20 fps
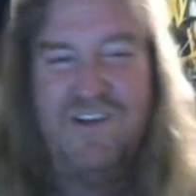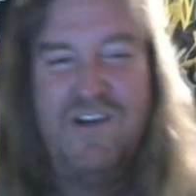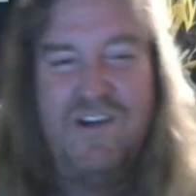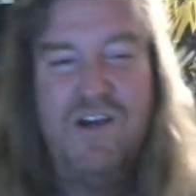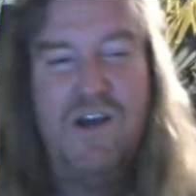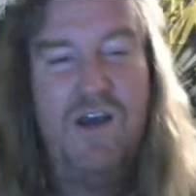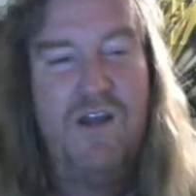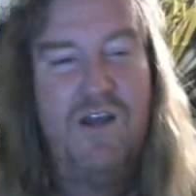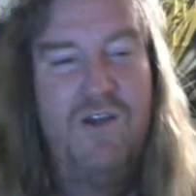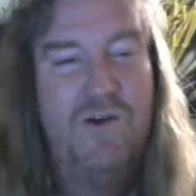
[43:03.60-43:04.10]

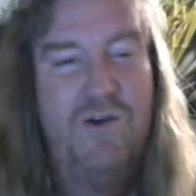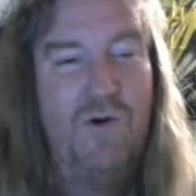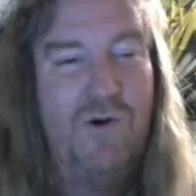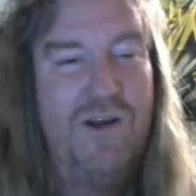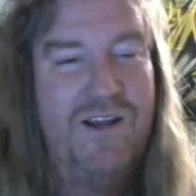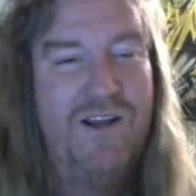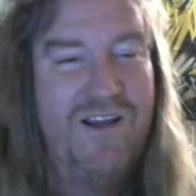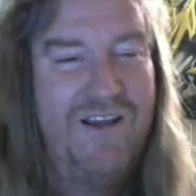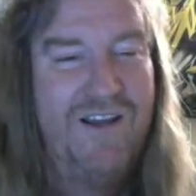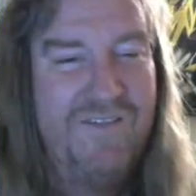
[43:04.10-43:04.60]
You know what?
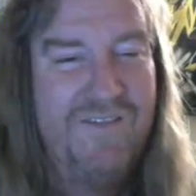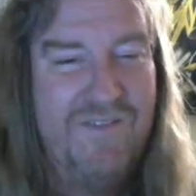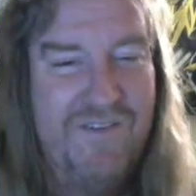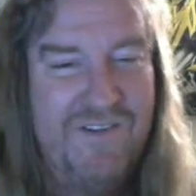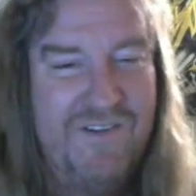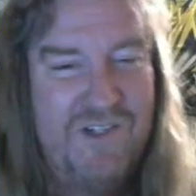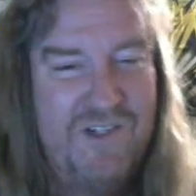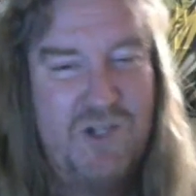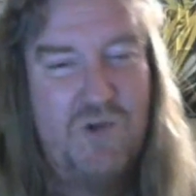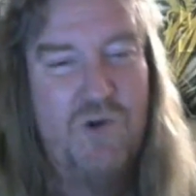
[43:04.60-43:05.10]

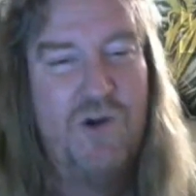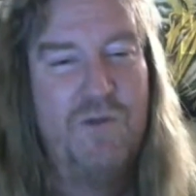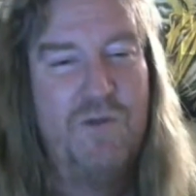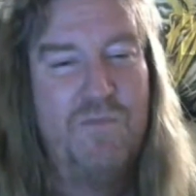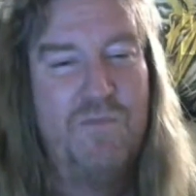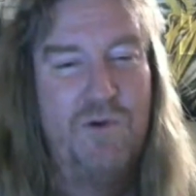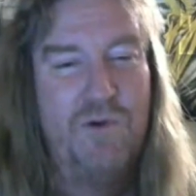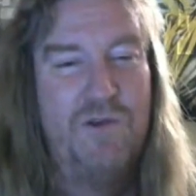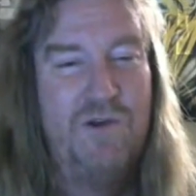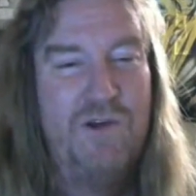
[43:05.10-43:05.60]
Screw it.
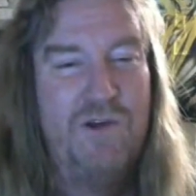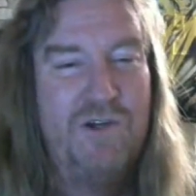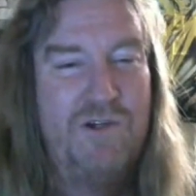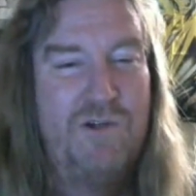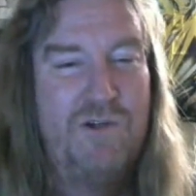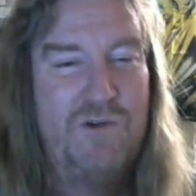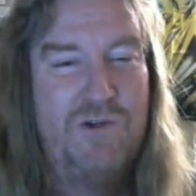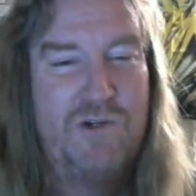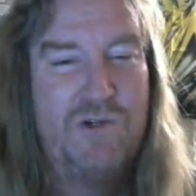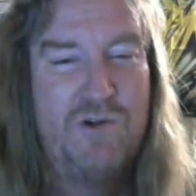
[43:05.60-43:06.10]
Both of you get 2
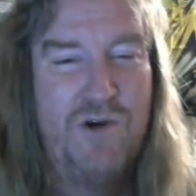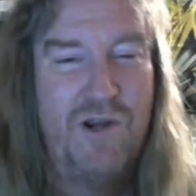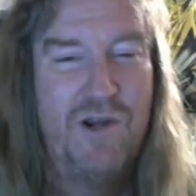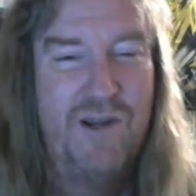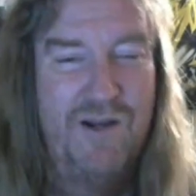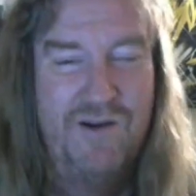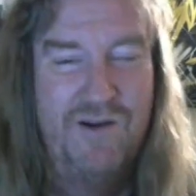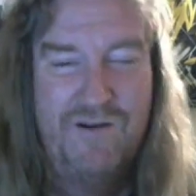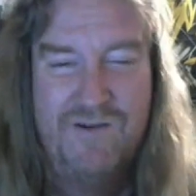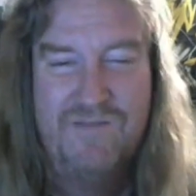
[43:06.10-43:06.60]

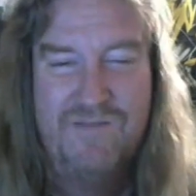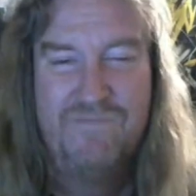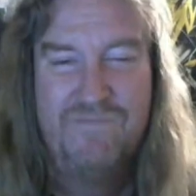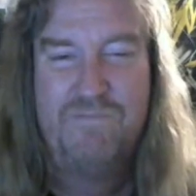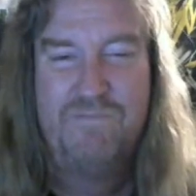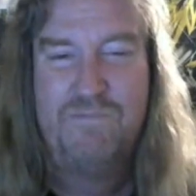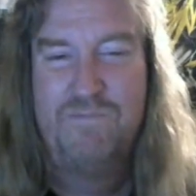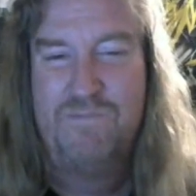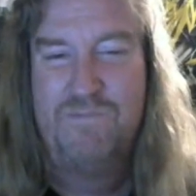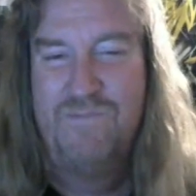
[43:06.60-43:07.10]
strain.
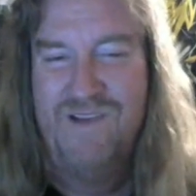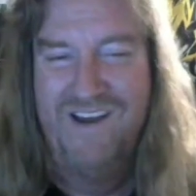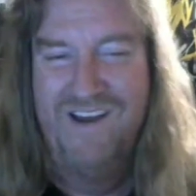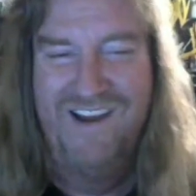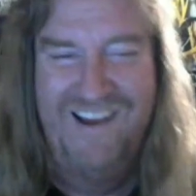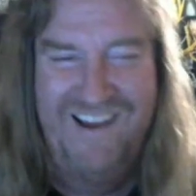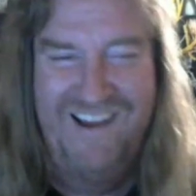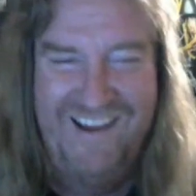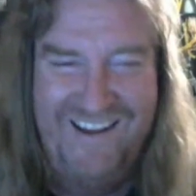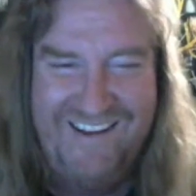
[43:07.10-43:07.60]

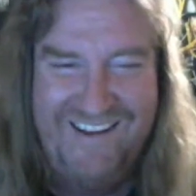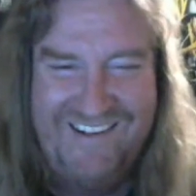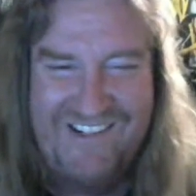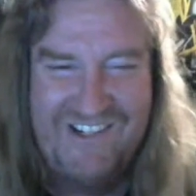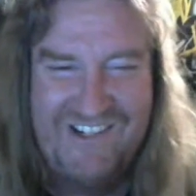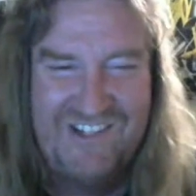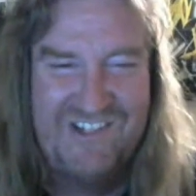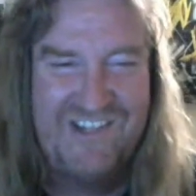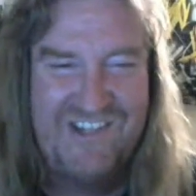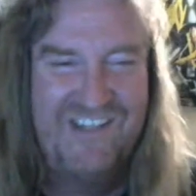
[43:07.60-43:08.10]

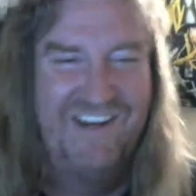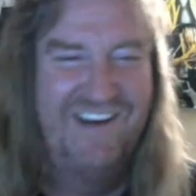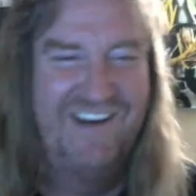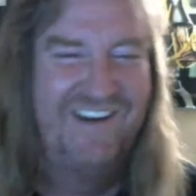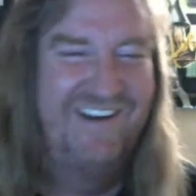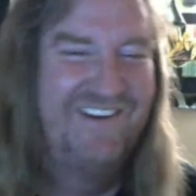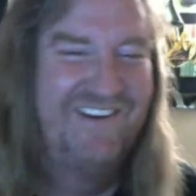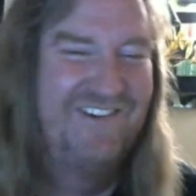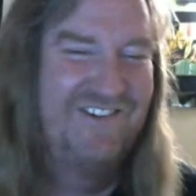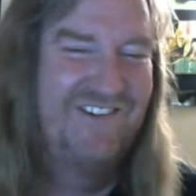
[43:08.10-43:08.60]
Just
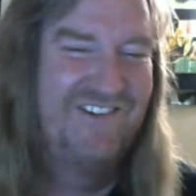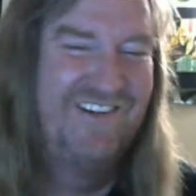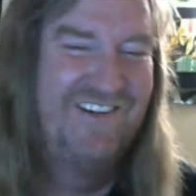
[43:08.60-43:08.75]
because.